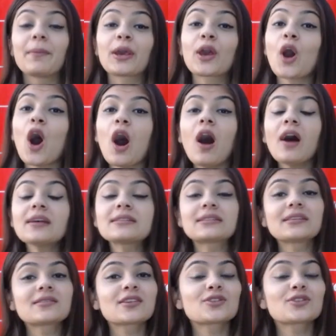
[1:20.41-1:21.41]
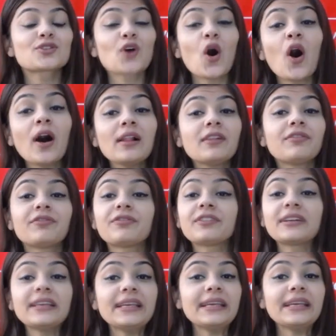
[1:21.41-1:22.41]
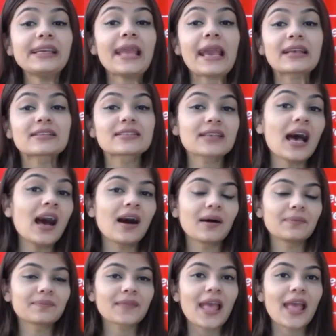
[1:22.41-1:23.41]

Because this is all free exam.